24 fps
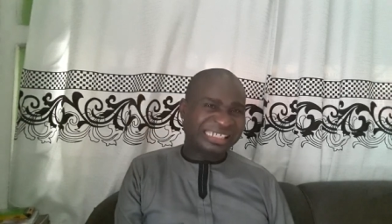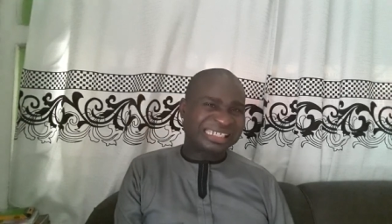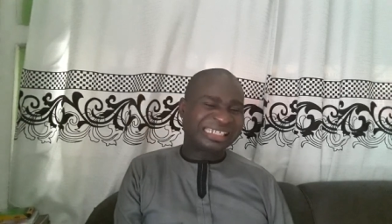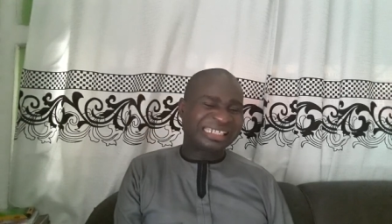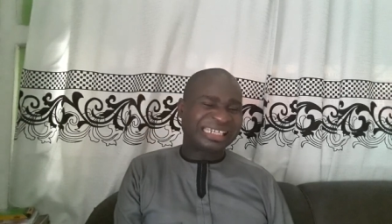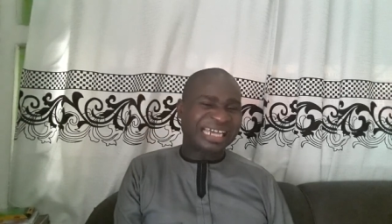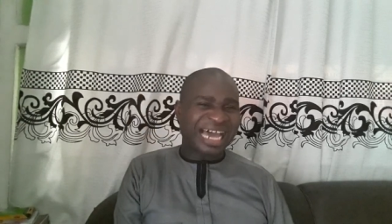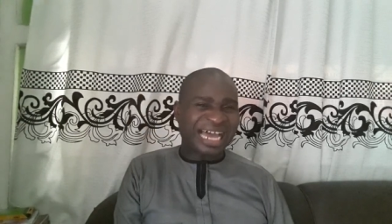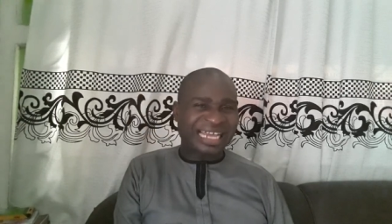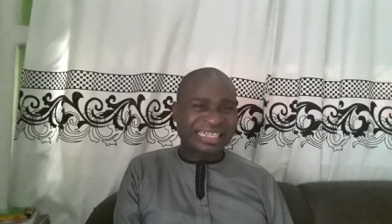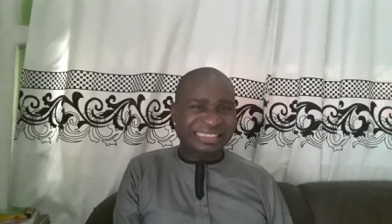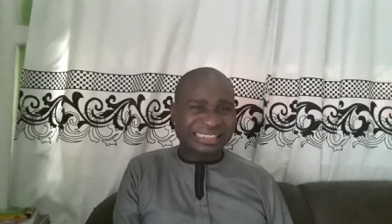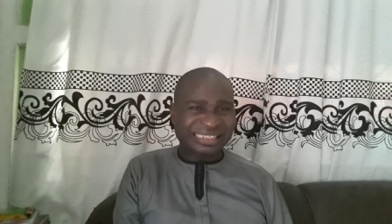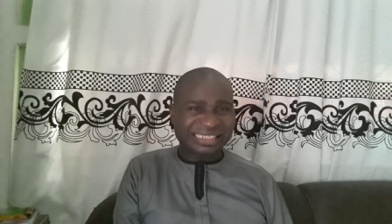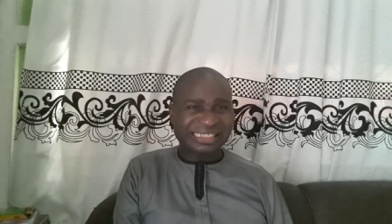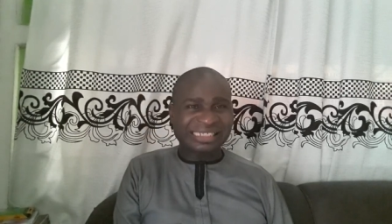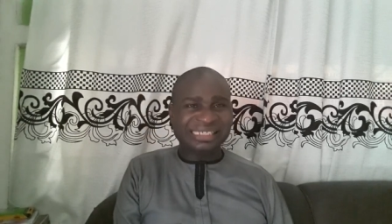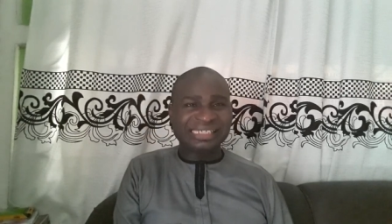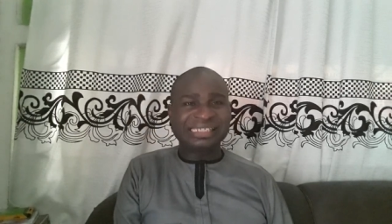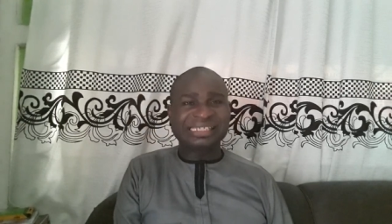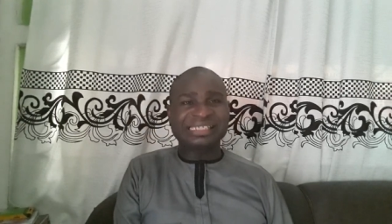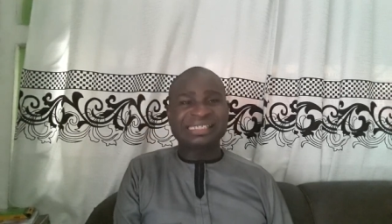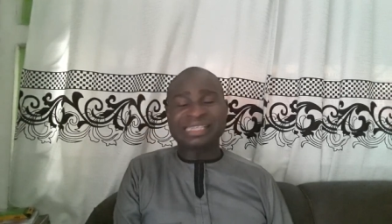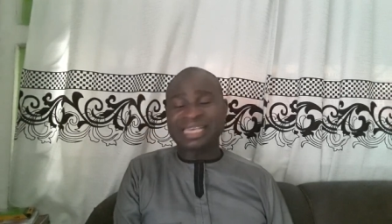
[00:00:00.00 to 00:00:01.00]
That
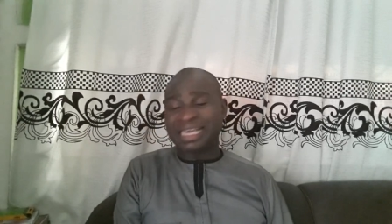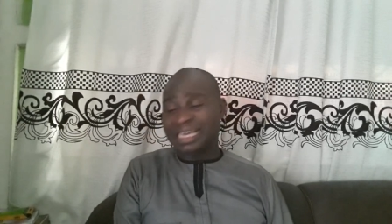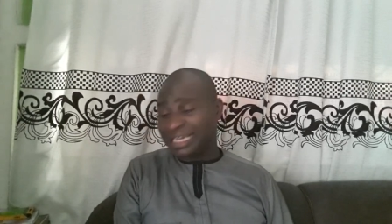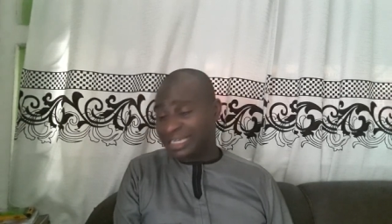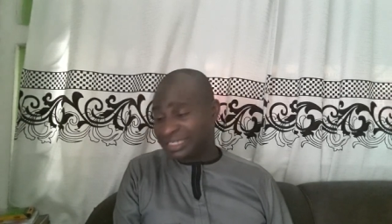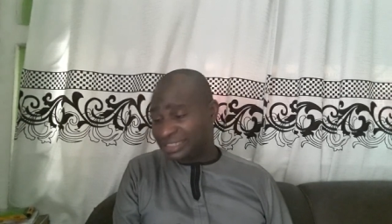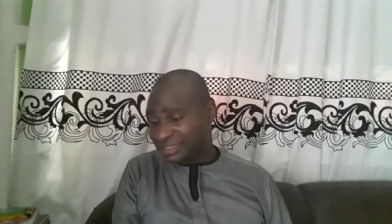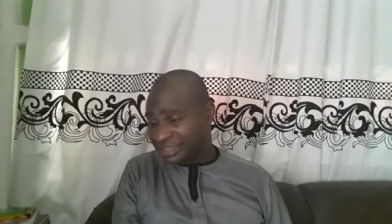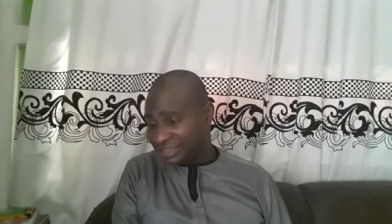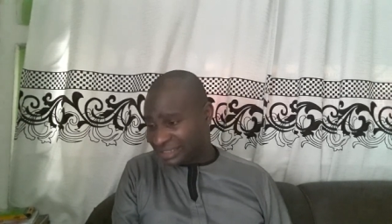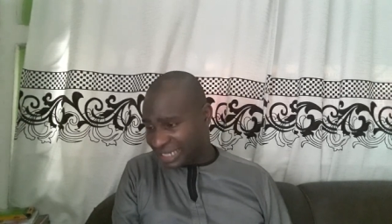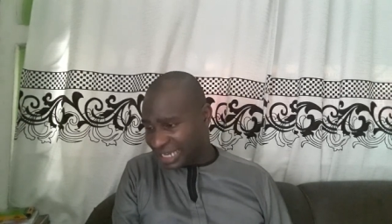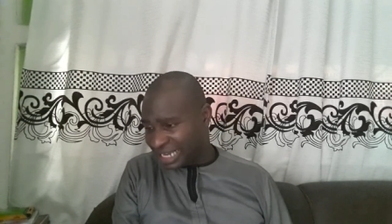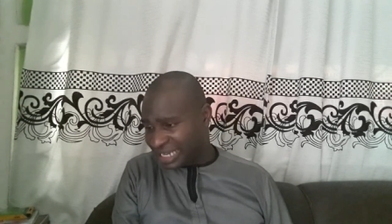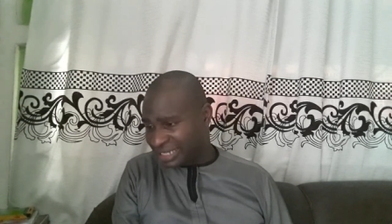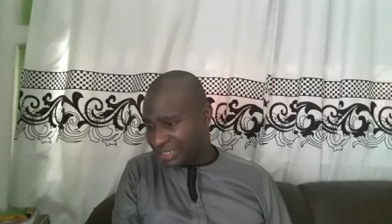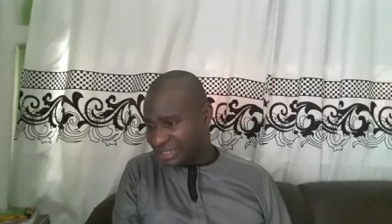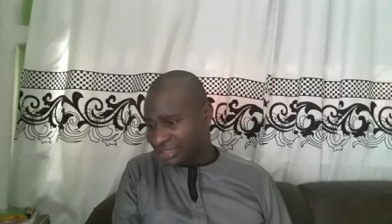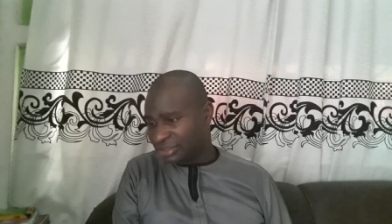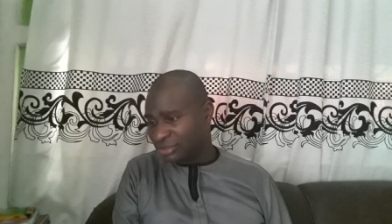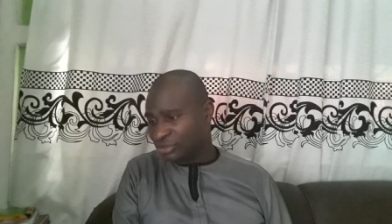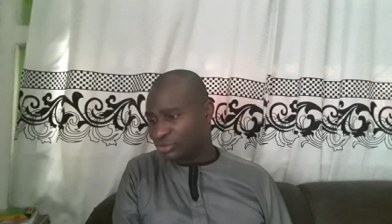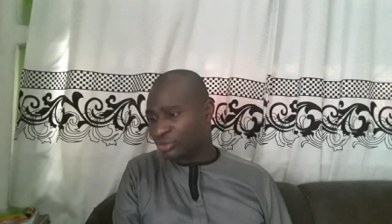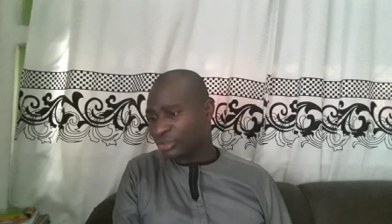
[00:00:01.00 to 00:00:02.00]
is 18.